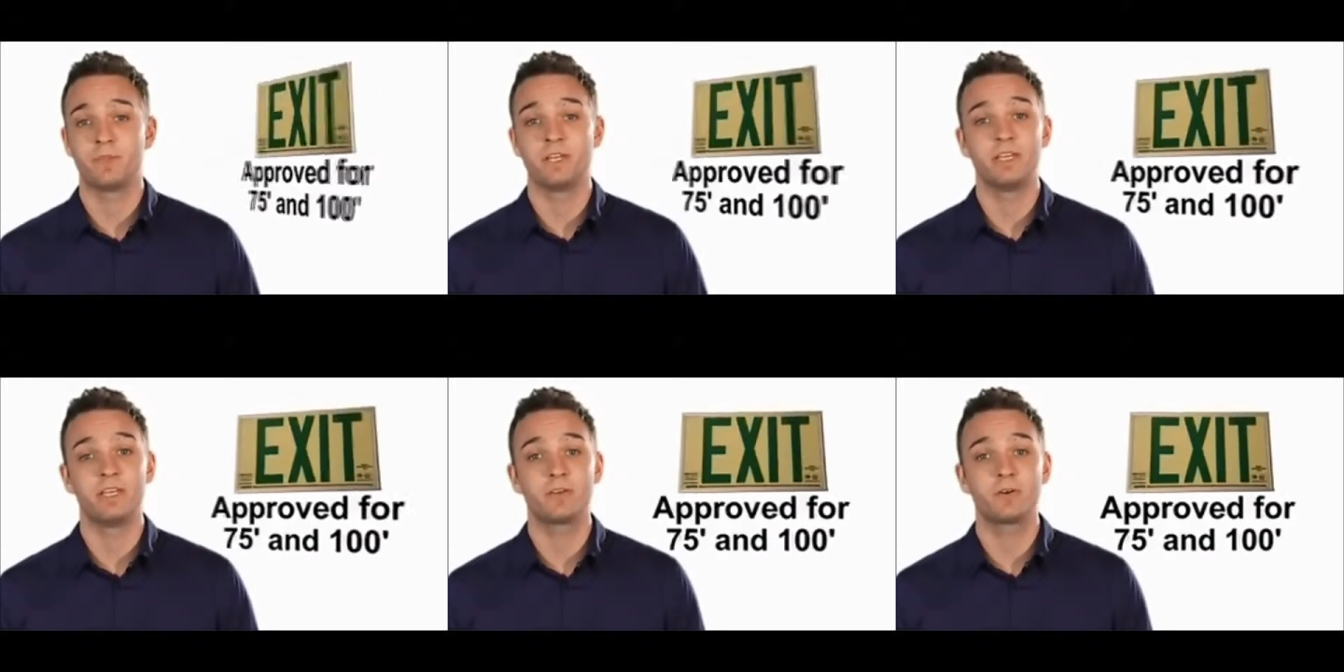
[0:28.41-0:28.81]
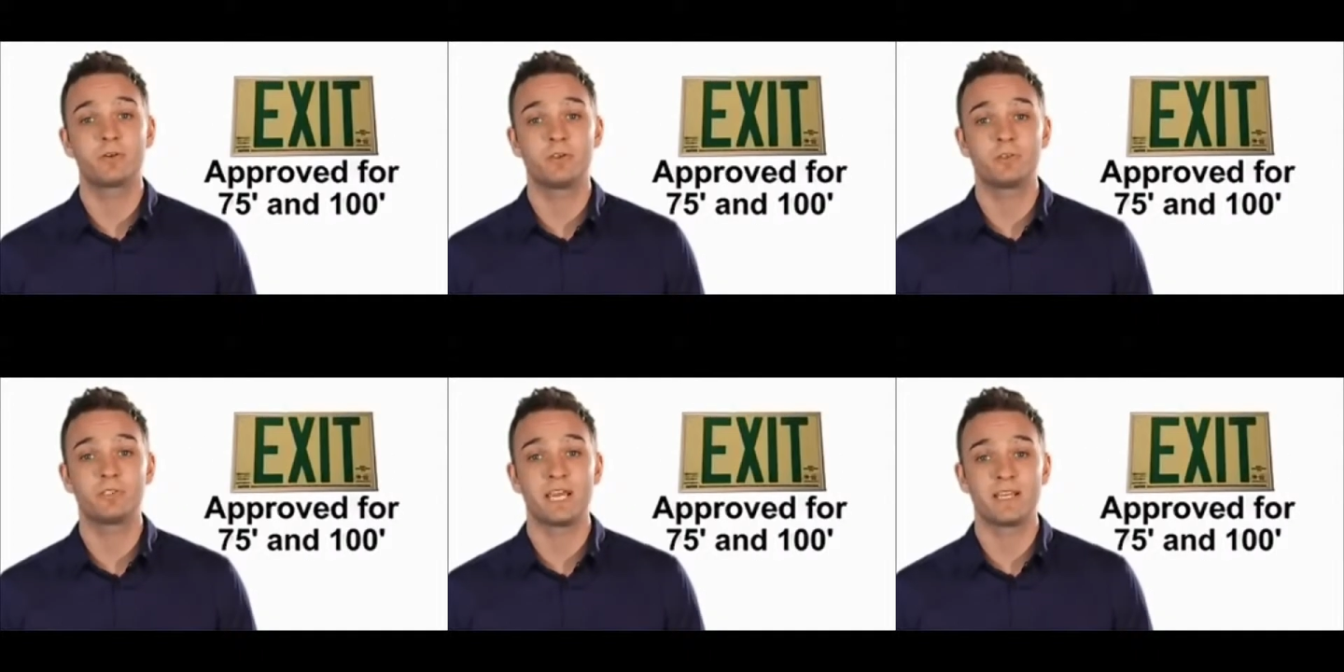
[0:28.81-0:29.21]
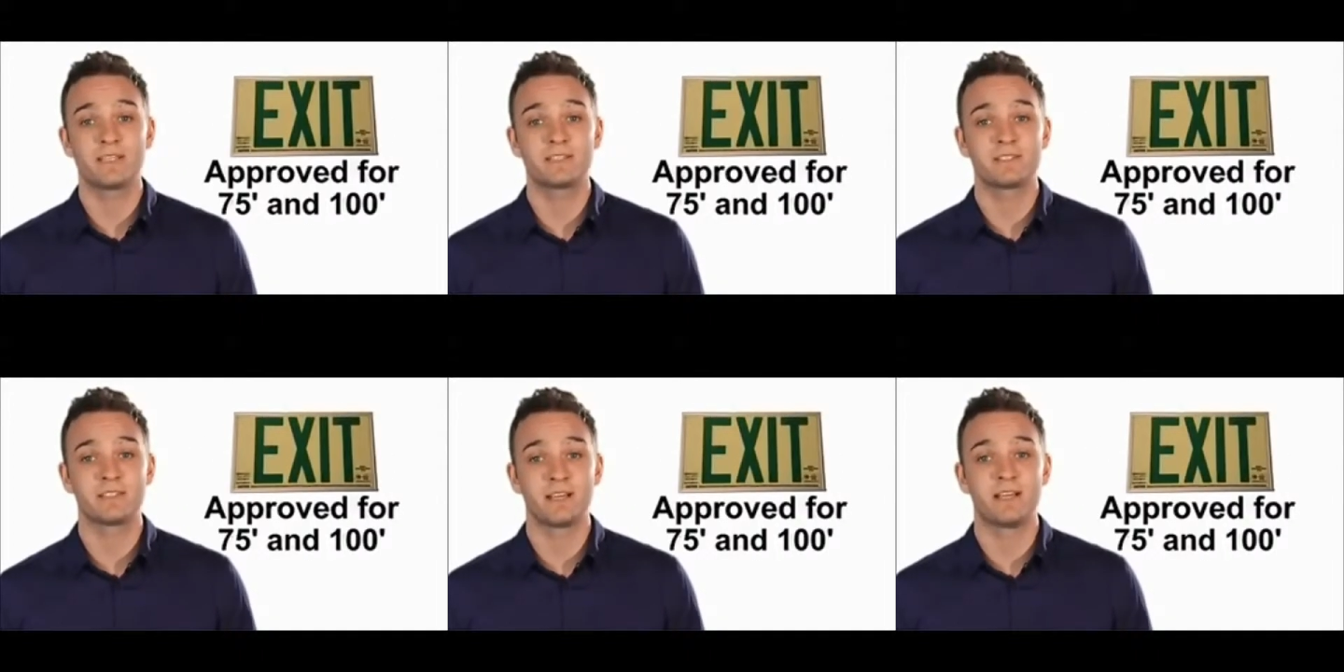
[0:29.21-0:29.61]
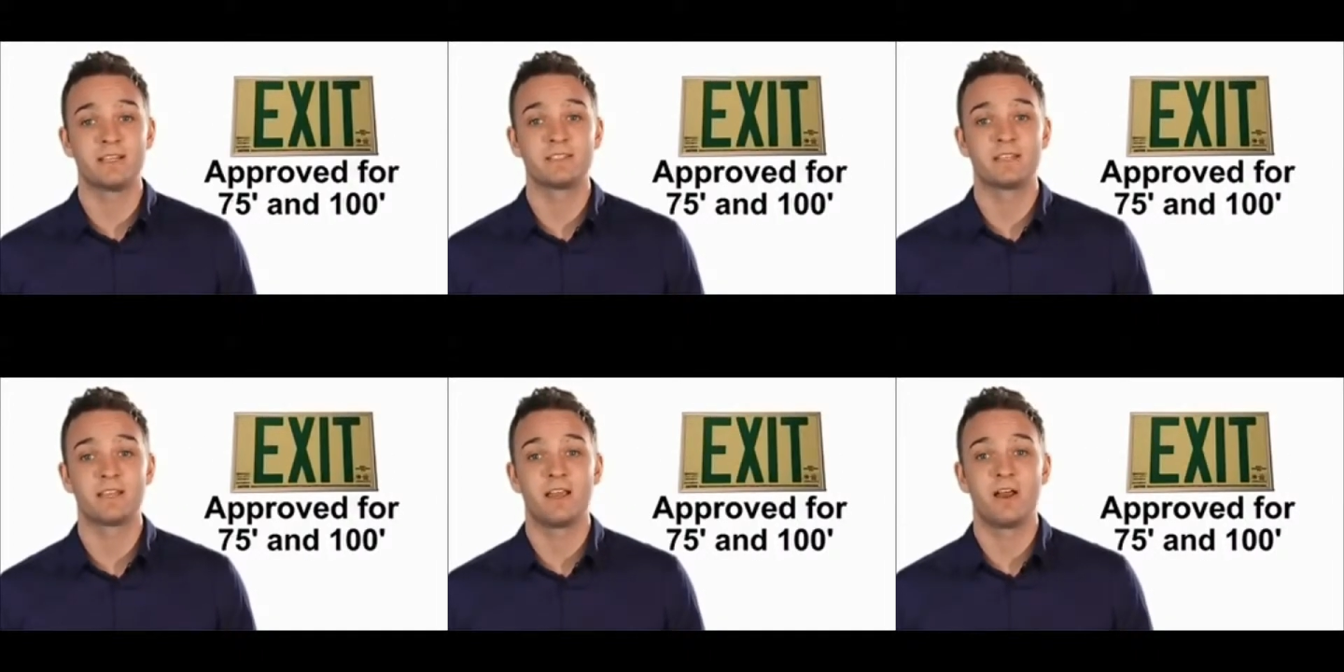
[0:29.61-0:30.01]
In EcoGlo's exit
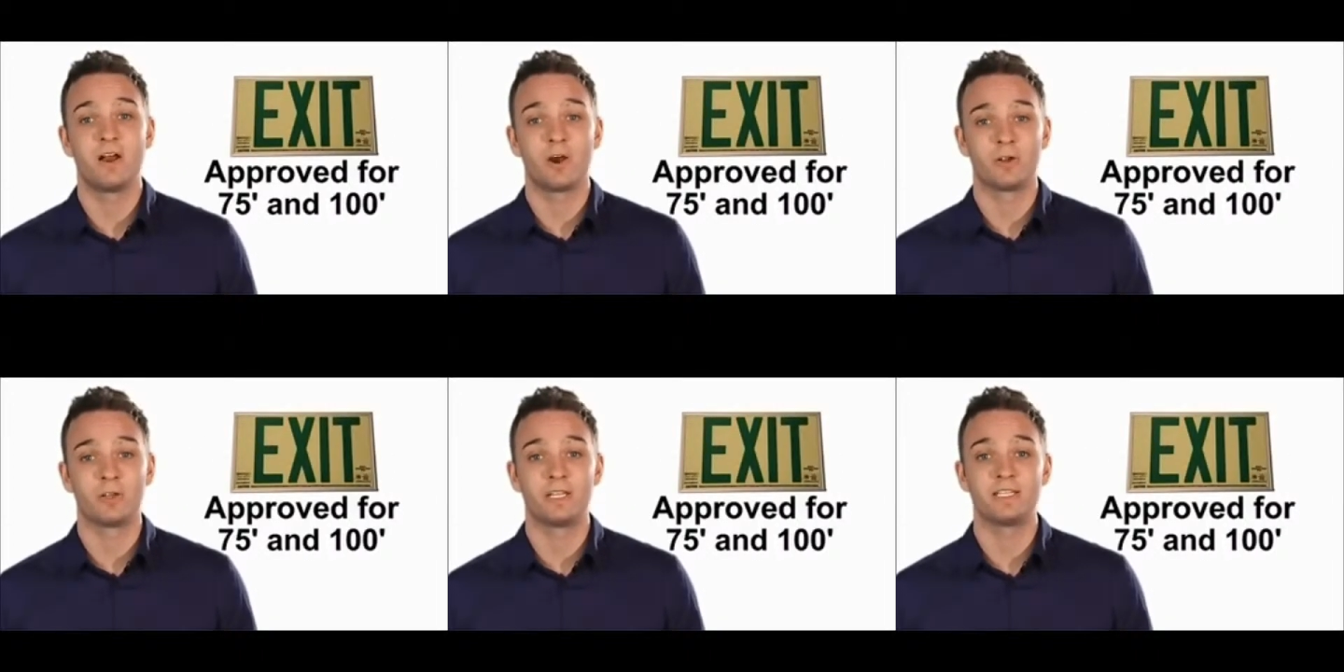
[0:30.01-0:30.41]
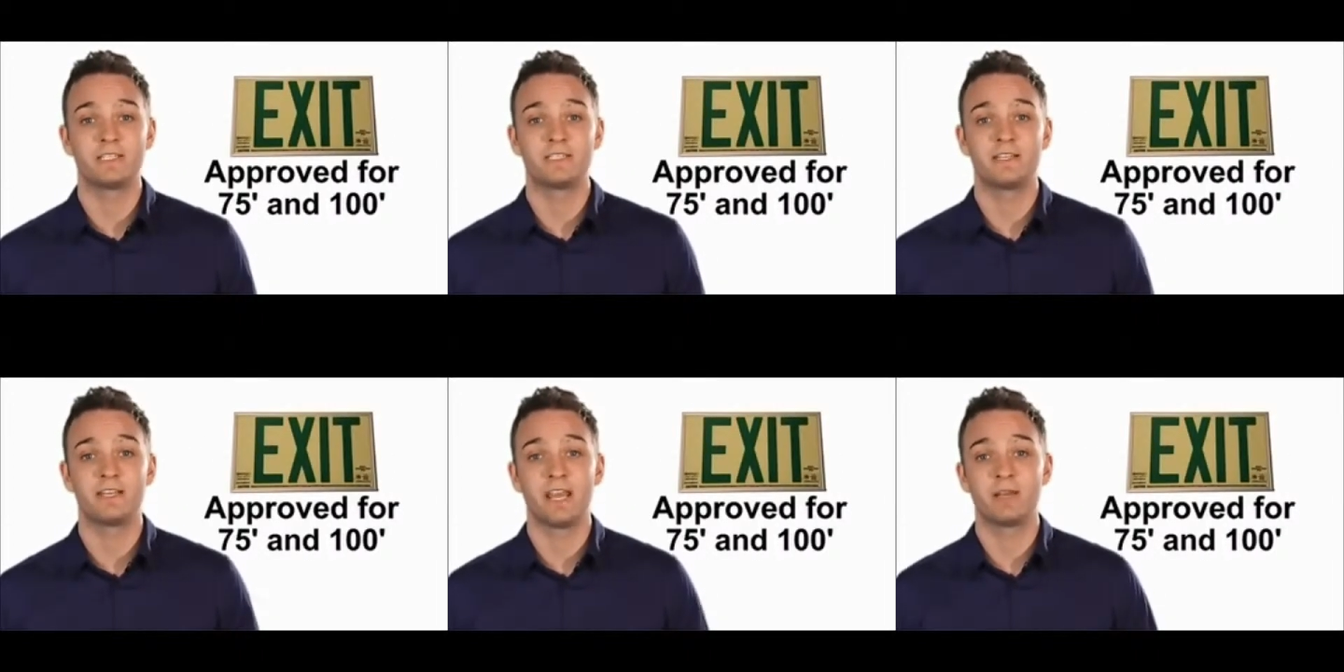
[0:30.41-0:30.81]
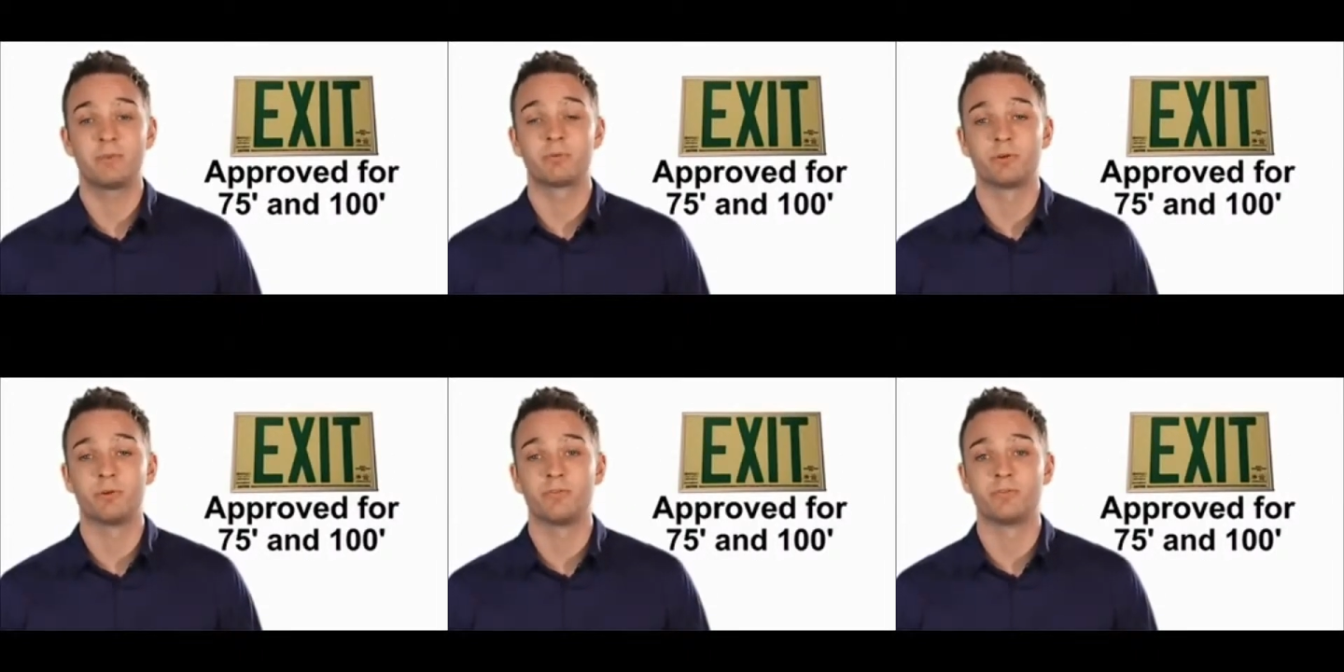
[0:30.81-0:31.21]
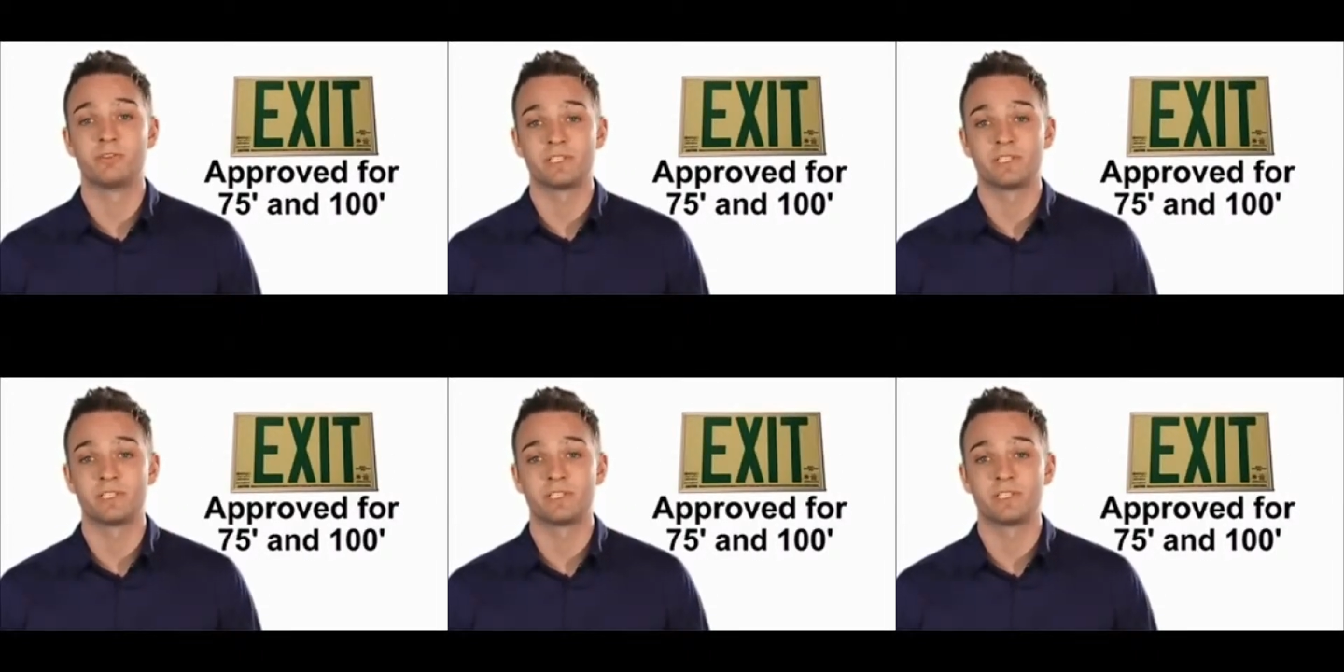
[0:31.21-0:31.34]
signs, are listed and approved